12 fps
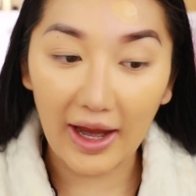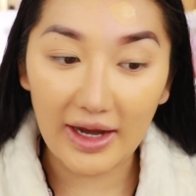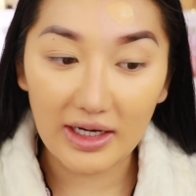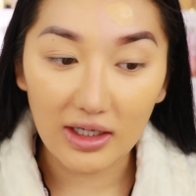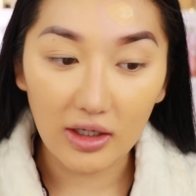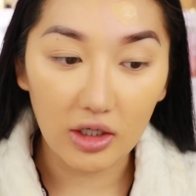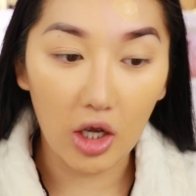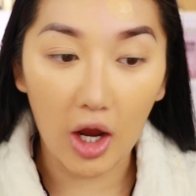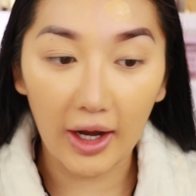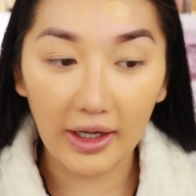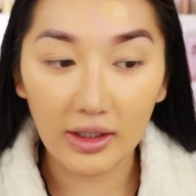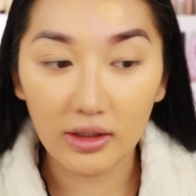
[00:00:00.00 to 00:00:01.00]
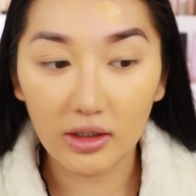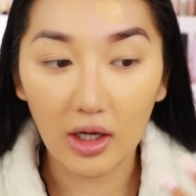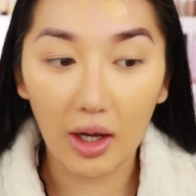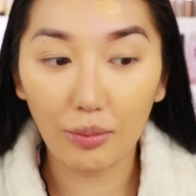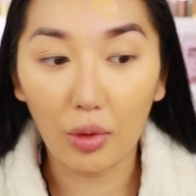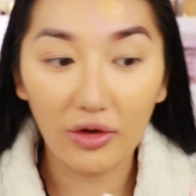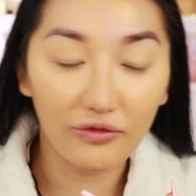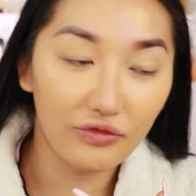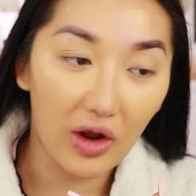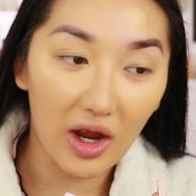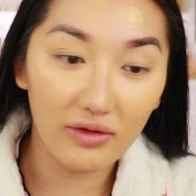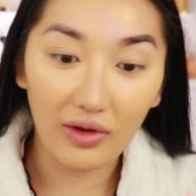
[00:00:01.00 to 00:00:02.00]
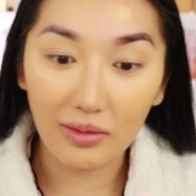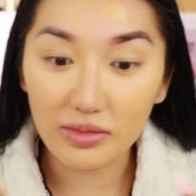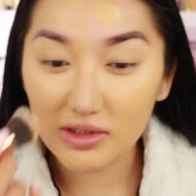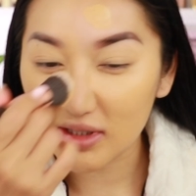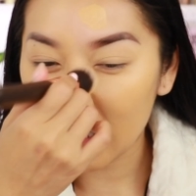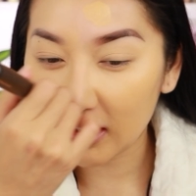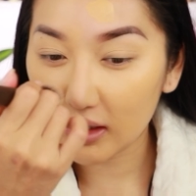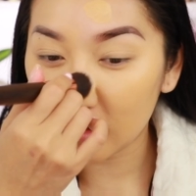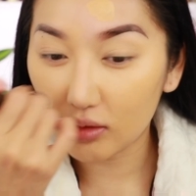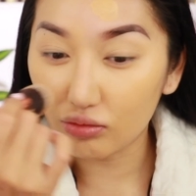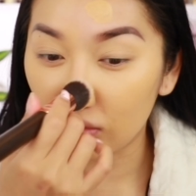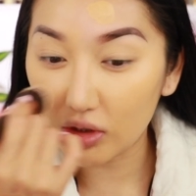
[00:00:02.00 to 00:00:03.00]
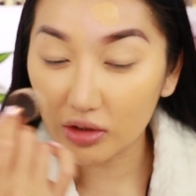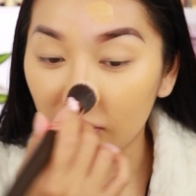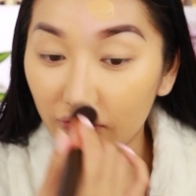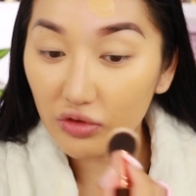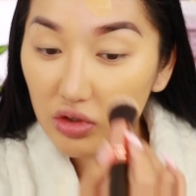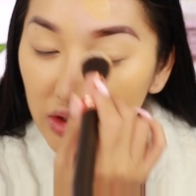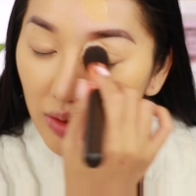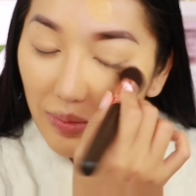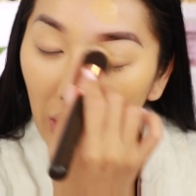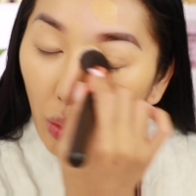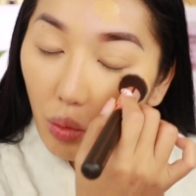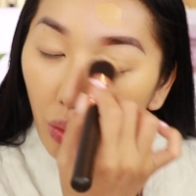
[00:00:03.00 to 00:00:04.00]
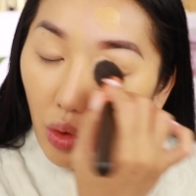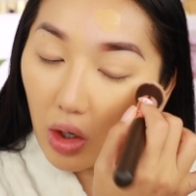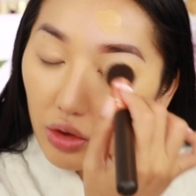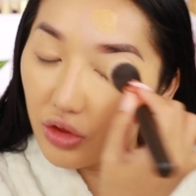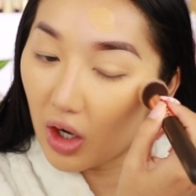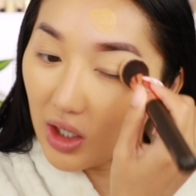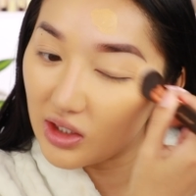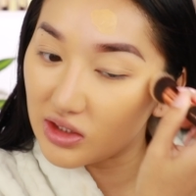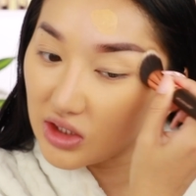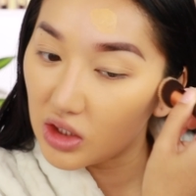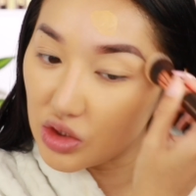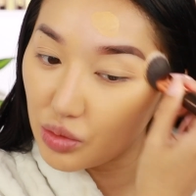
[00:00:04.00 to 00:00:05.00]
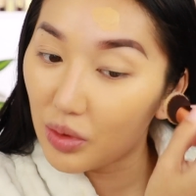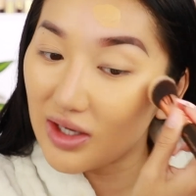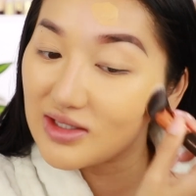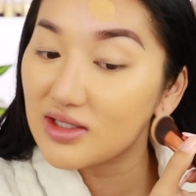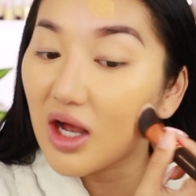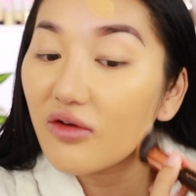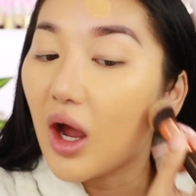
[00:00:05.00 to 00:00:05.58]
eight, nine, nine point five, I was like really confused about what the undertones were and stuff.